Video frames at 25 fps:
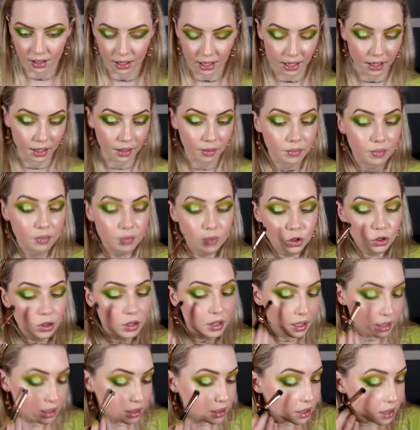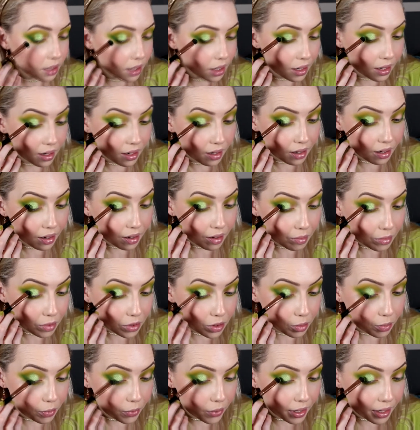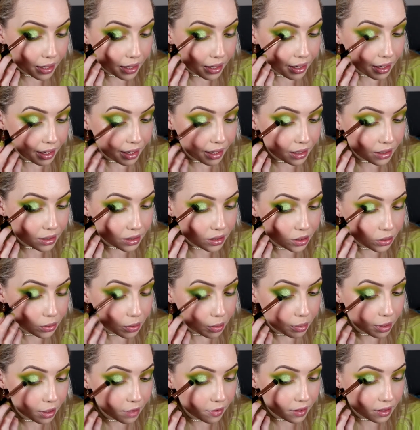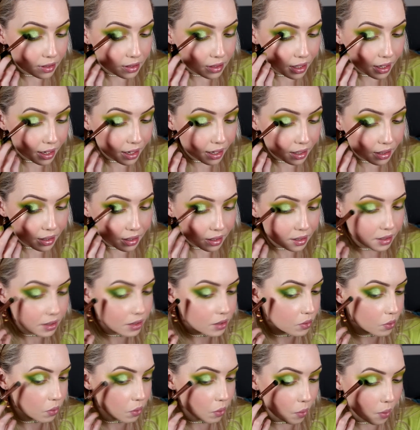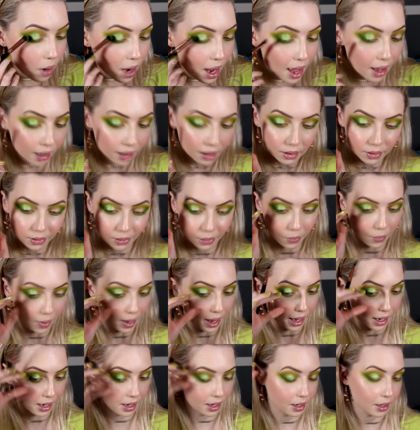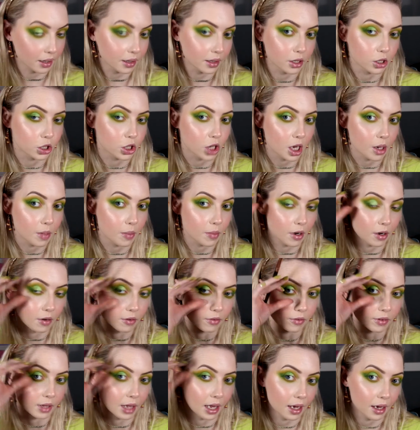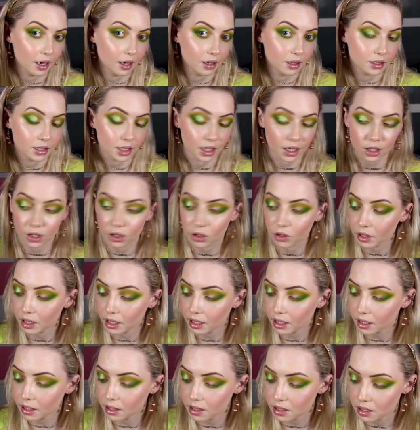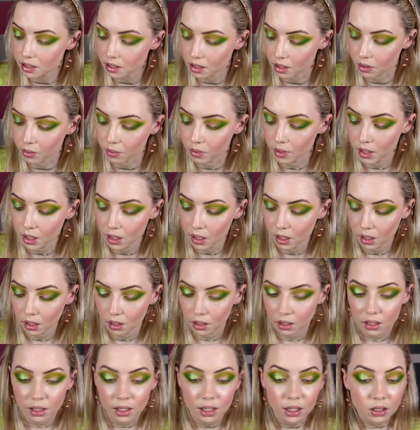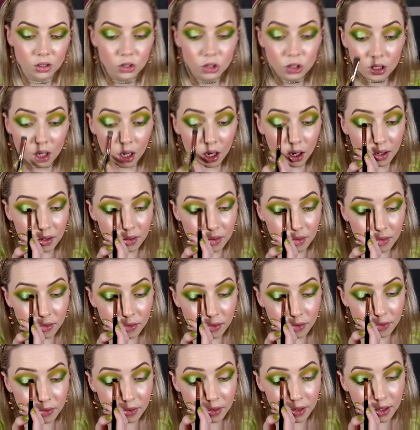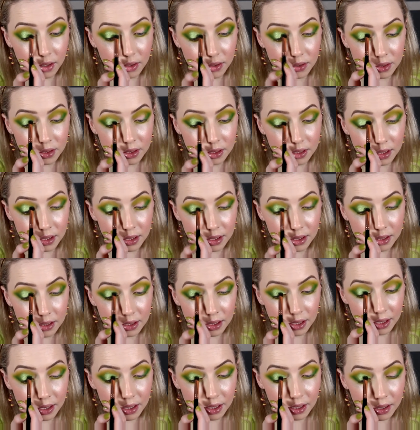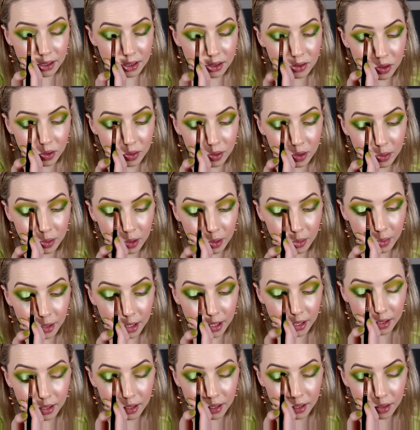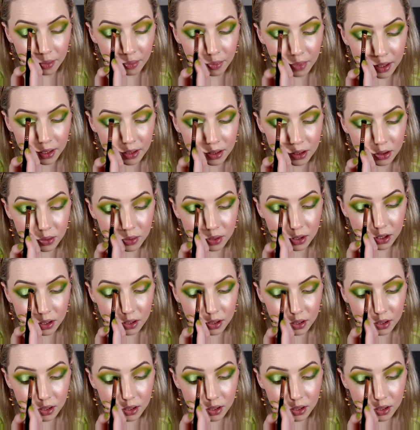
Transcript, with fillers: And I'm trying to kind of almost bring it into a bit of a diagonal as well, the way the shape of that darker green is. So it just all flows nicely because we will be blending them into each